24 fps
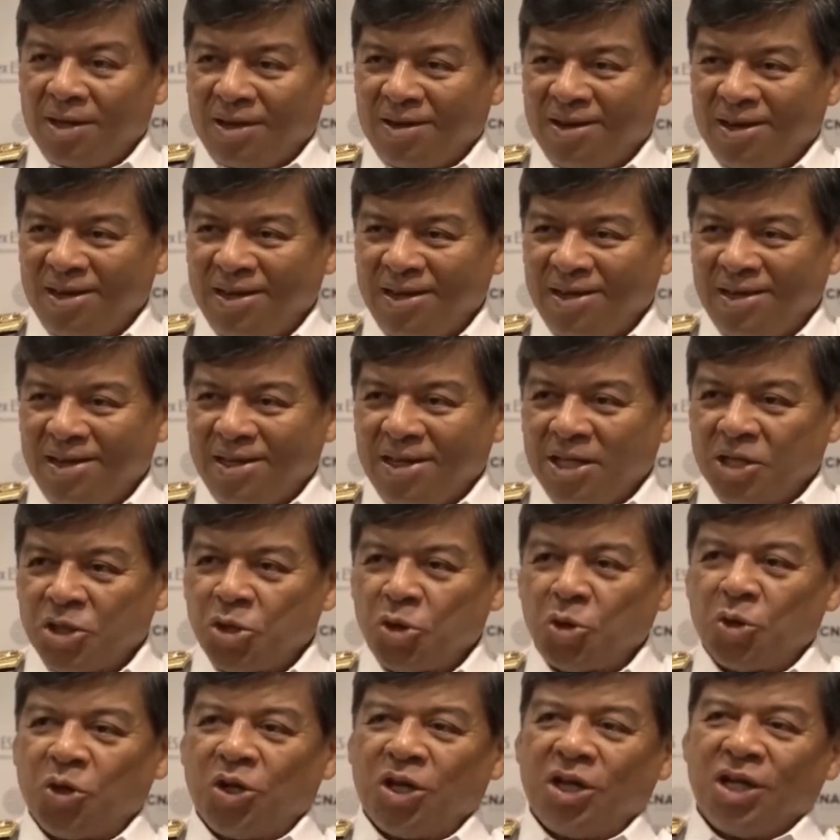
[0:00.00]
Right.
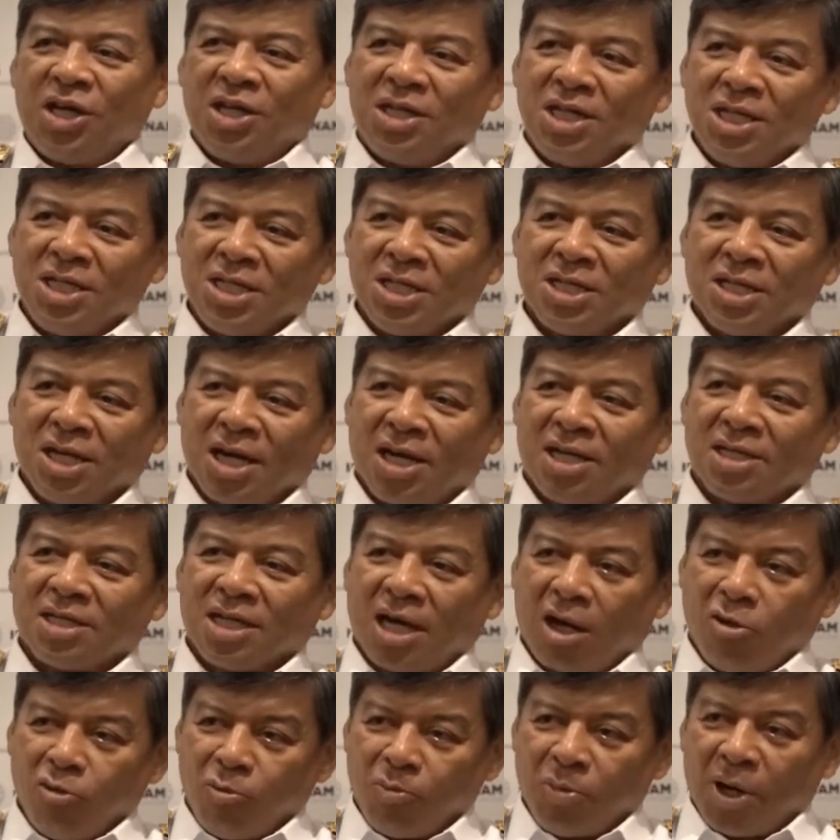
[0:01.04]
So in this regard,
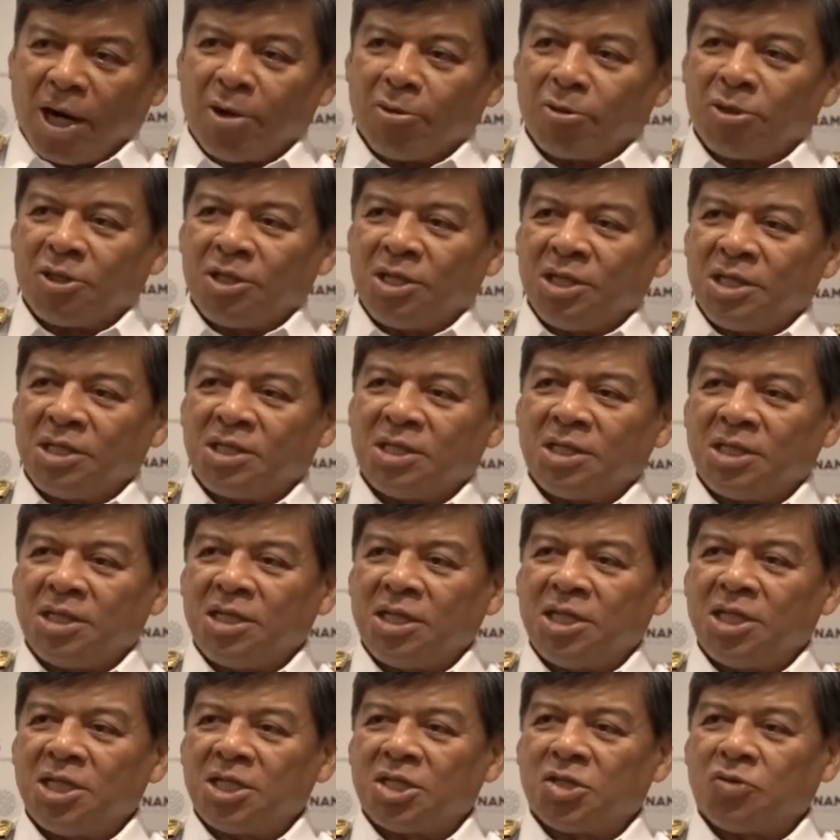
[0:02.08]
our priorities
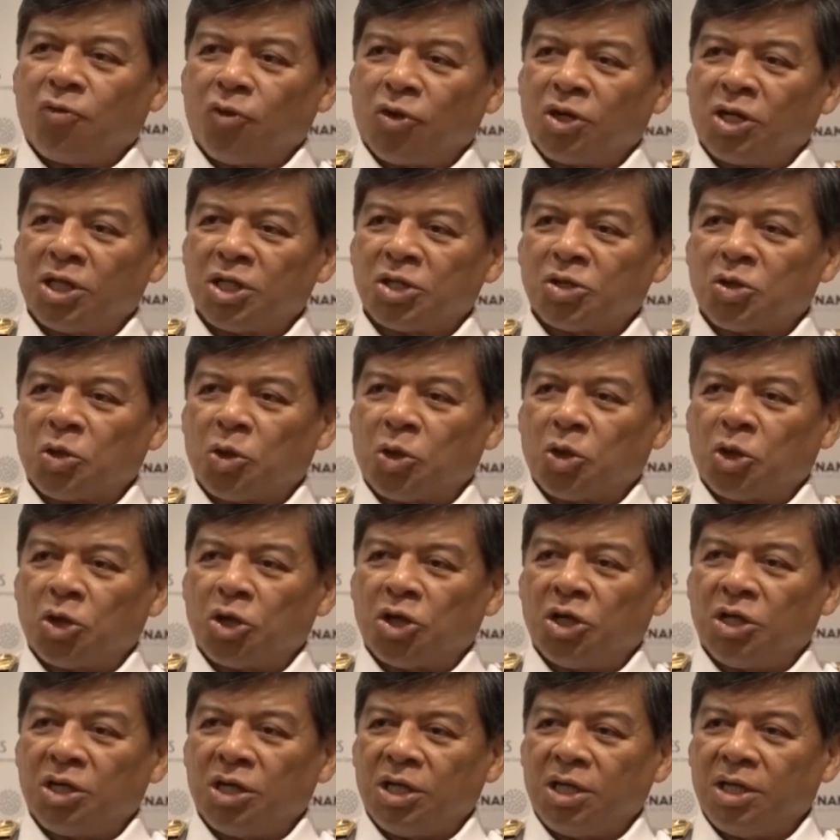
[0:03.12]
is focus
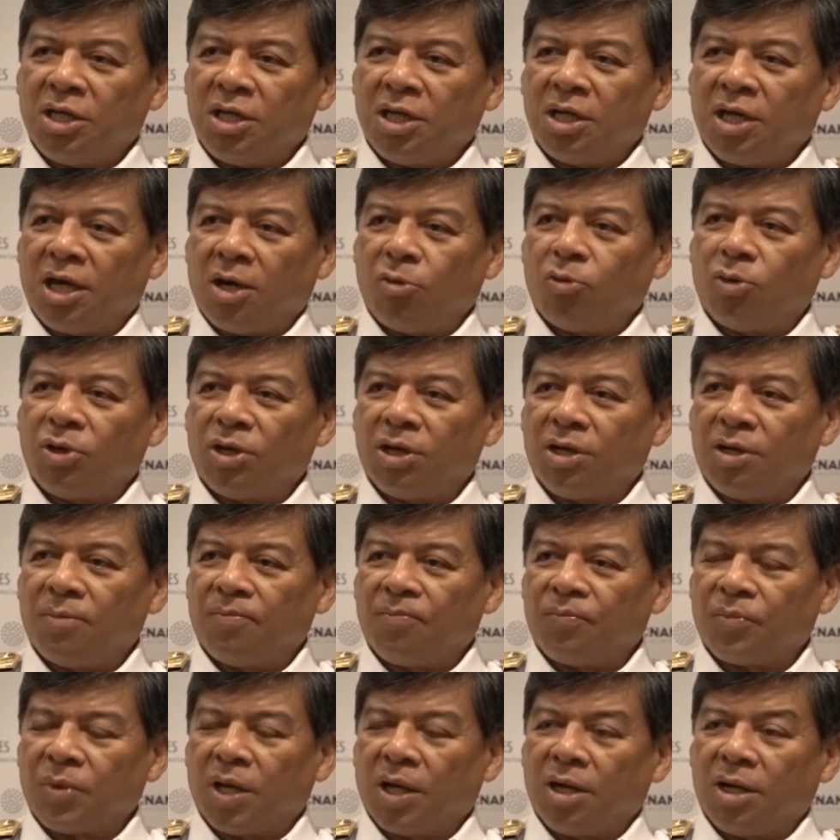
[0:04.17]
on our
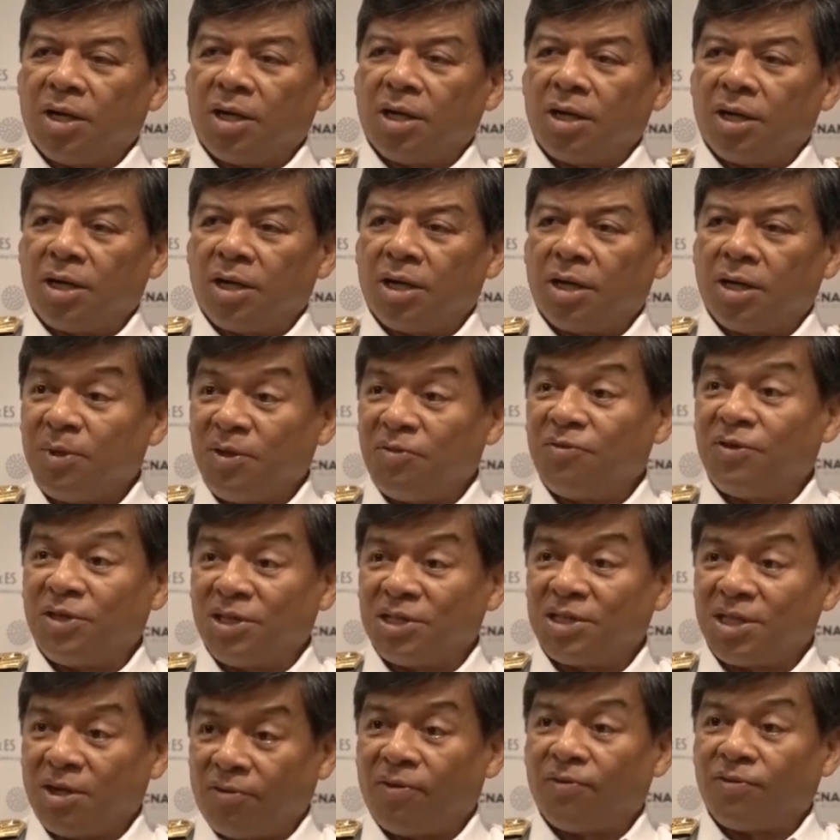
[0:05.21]

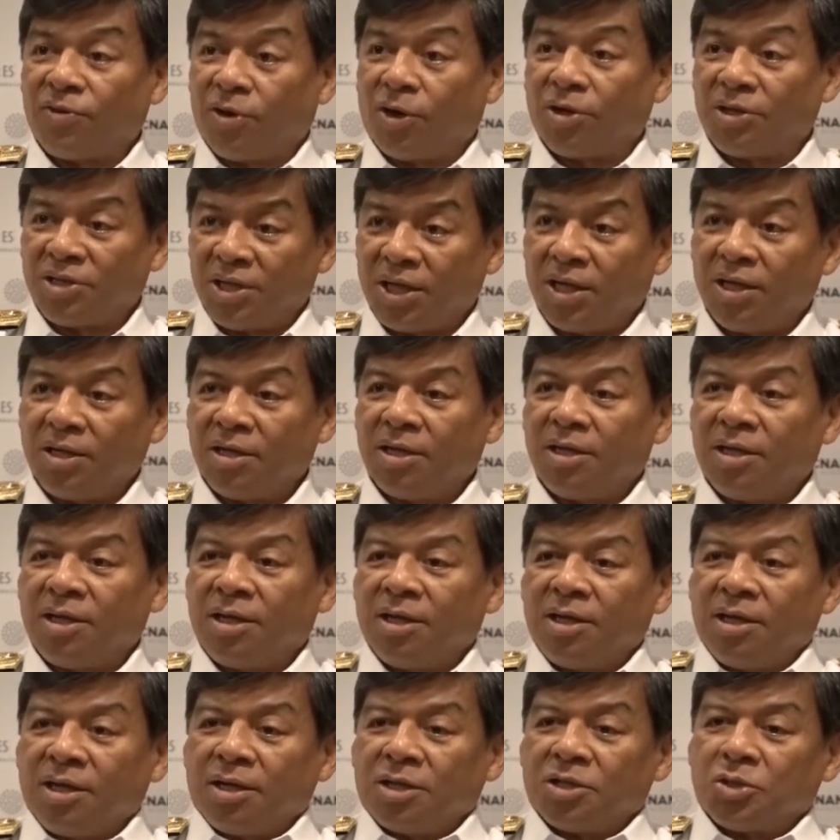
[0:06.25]
PVs that we've got.
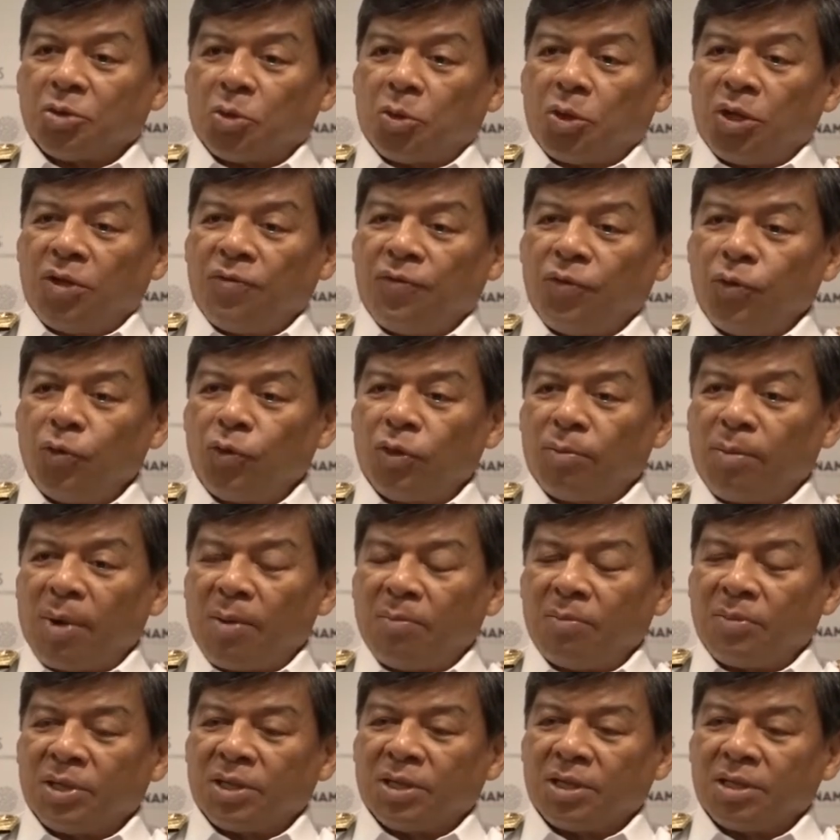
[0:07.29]
Yeah. So if you
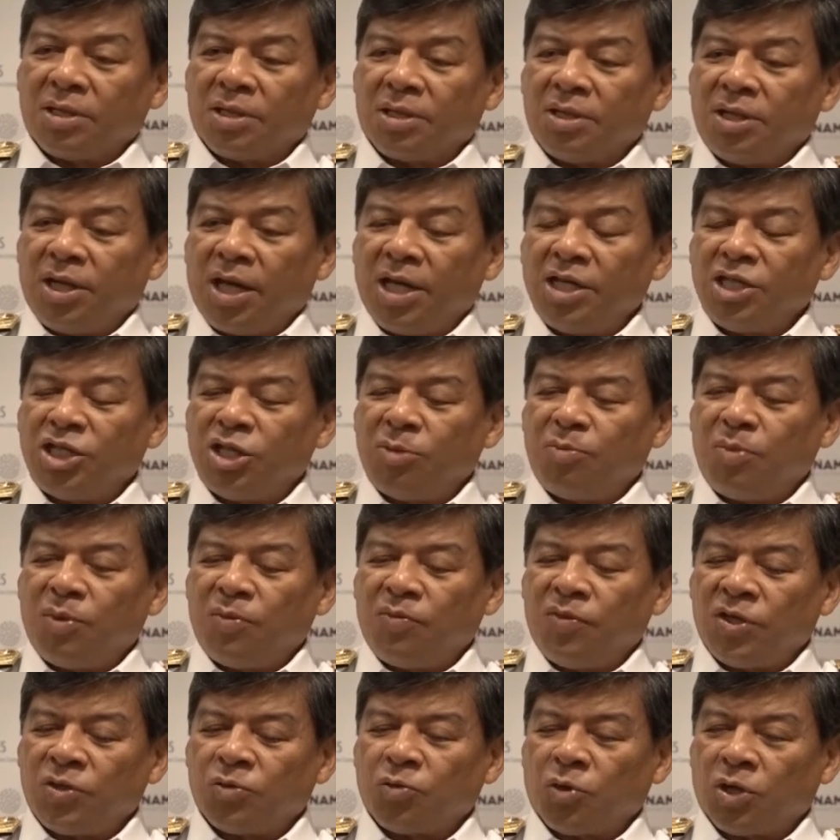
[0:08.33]
remember, the
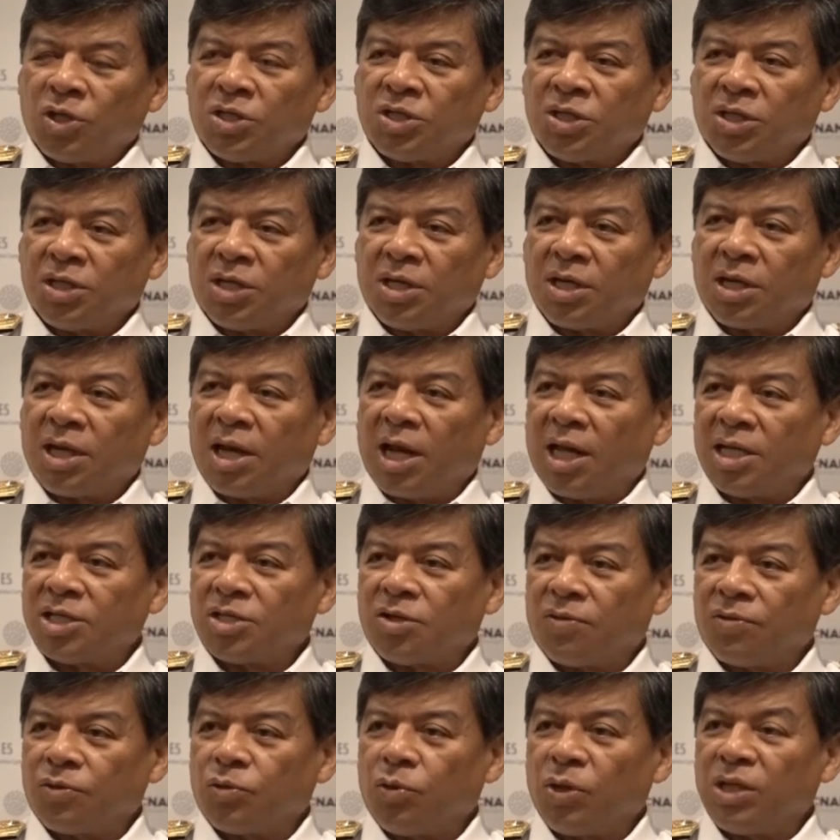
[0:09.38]
NGPVs was a class
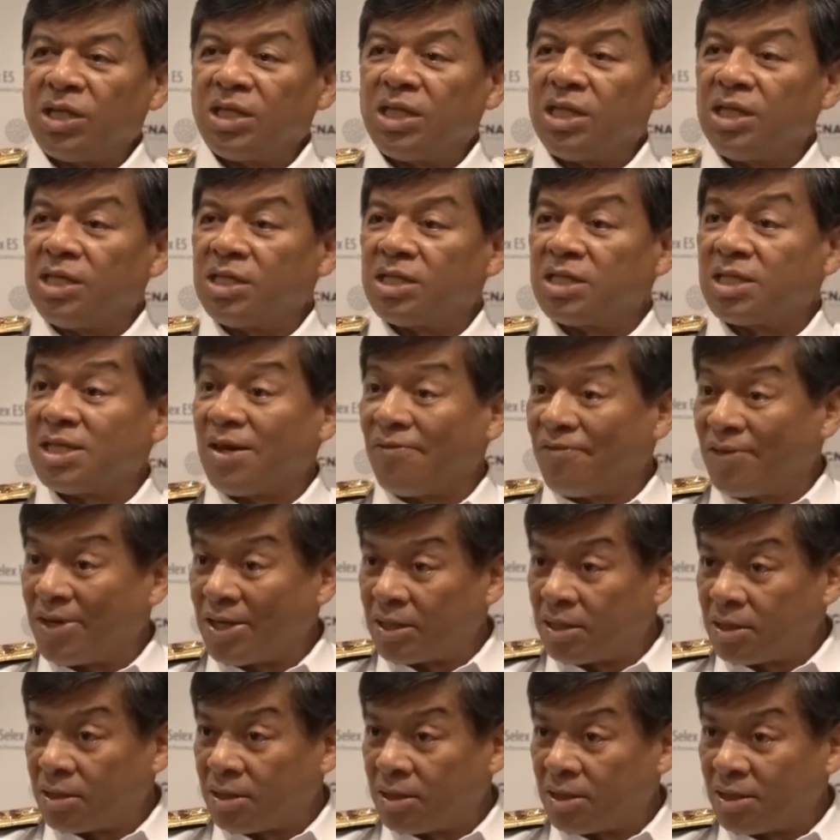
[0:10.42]
of
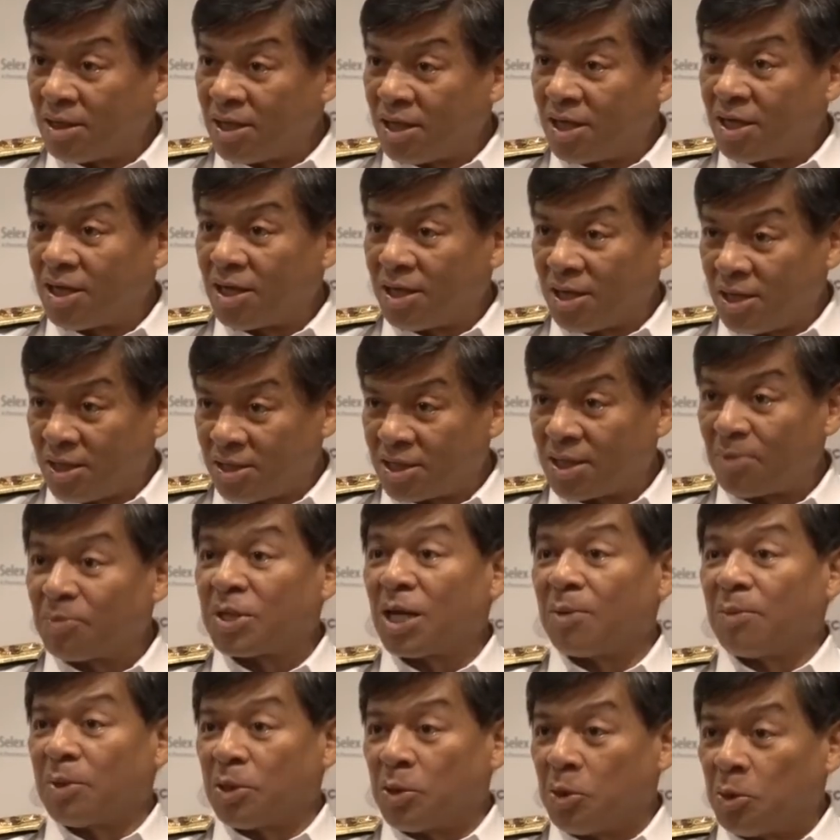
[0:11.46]
27 some
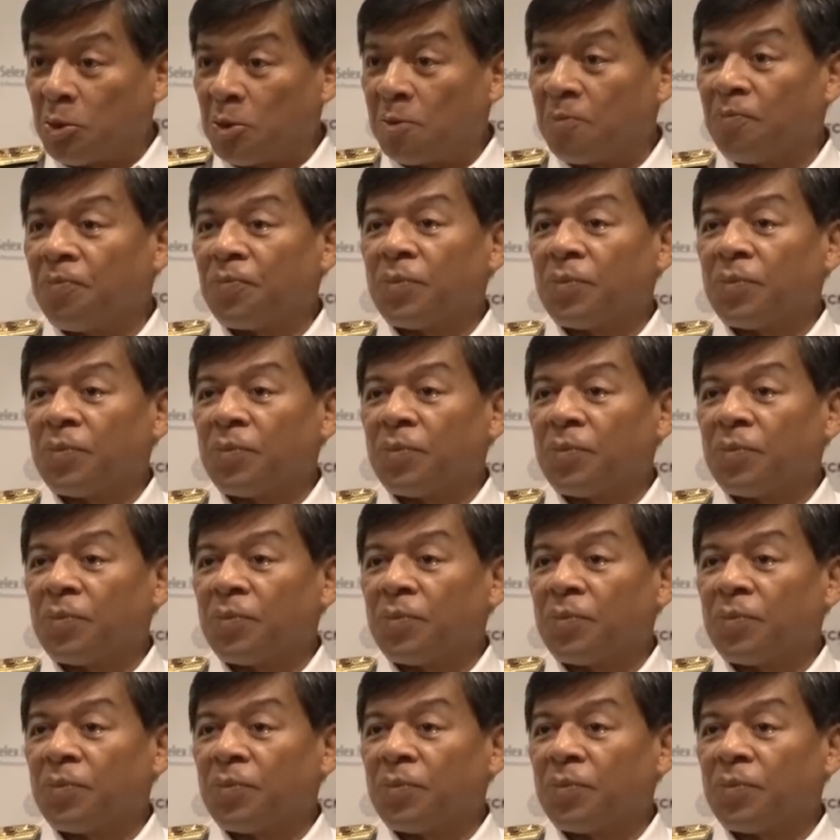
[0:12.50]
time ago.